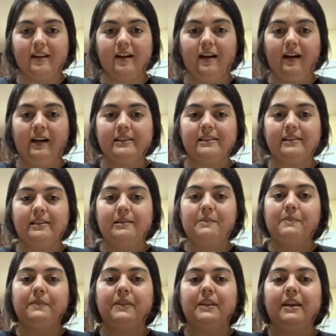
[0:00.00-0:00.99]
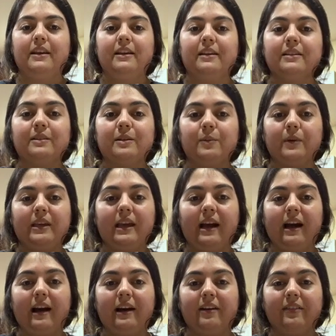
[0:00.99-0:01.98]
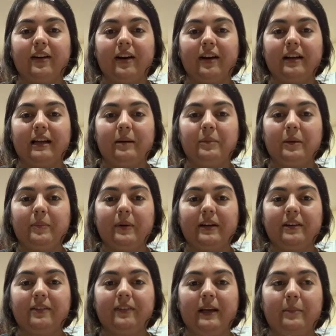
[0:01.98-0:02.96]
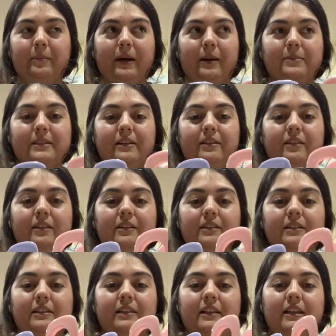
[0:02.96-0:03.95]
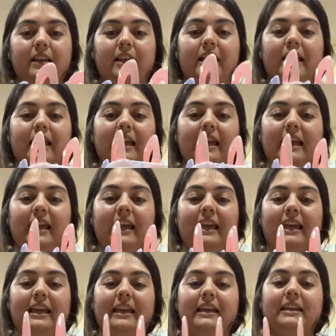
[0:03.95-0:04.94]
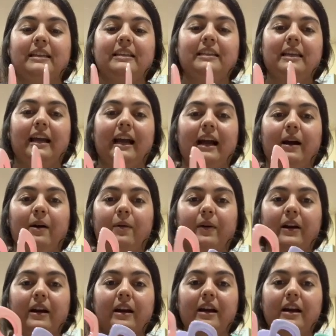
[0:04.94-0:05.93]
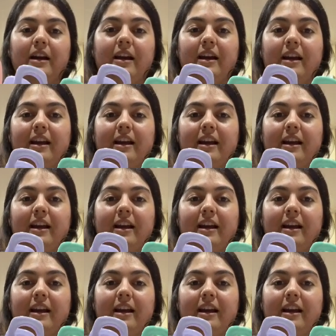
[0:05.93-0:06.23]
Awesome. So we have our gummy butterfly popsicles and our